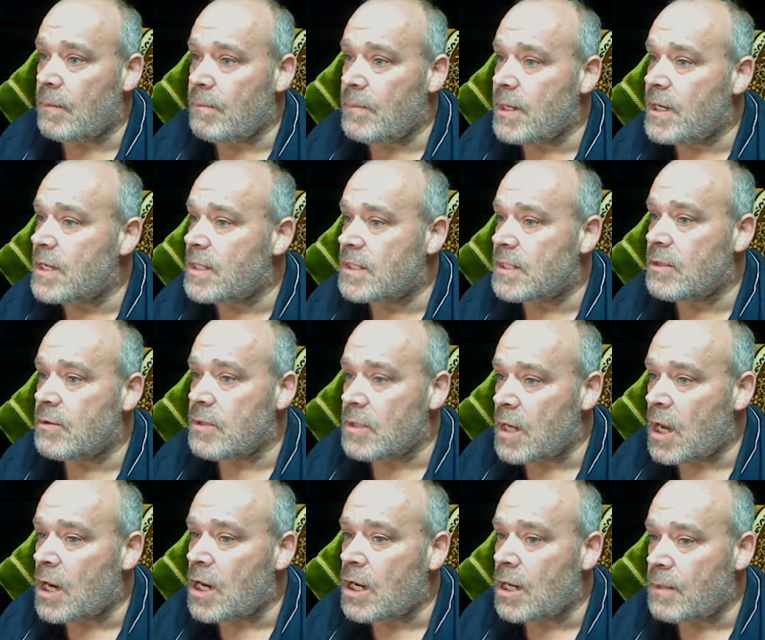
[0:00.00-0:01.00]
because they're
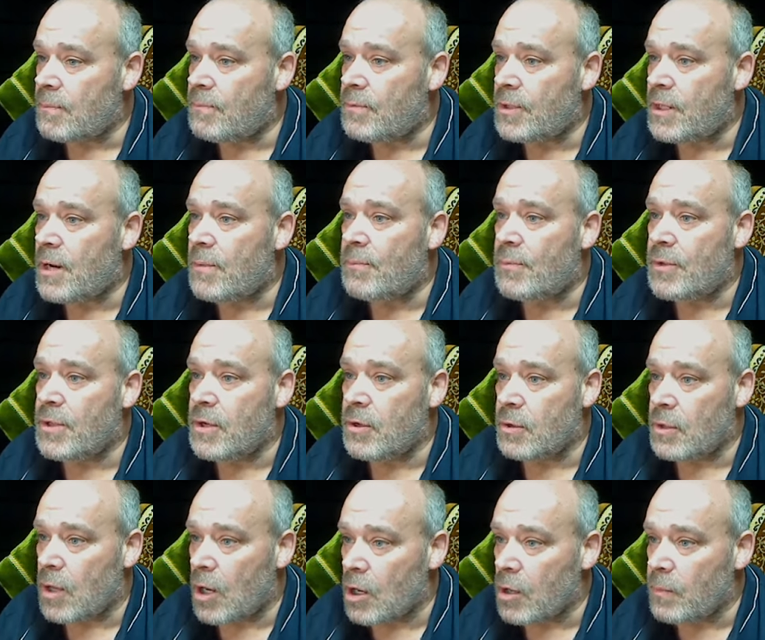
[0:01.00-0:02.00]
not going to put up with your
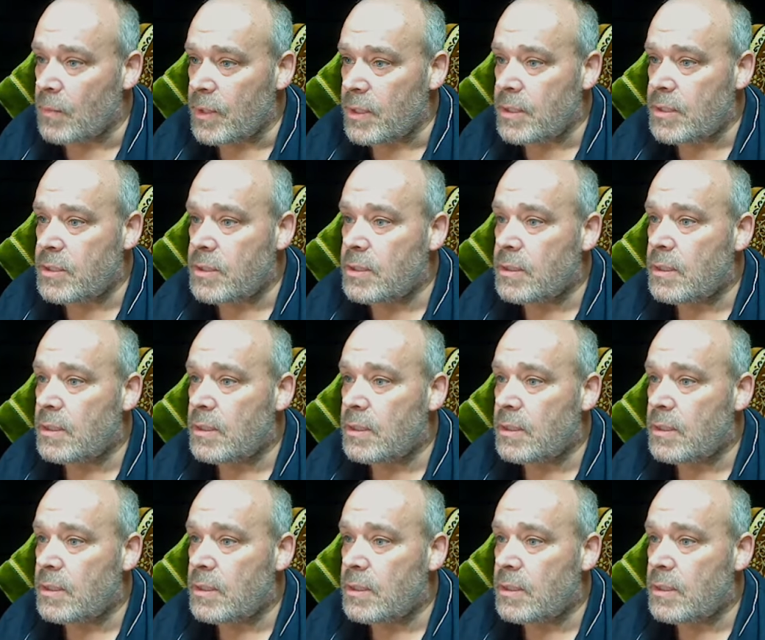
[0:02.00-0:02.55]
garbage.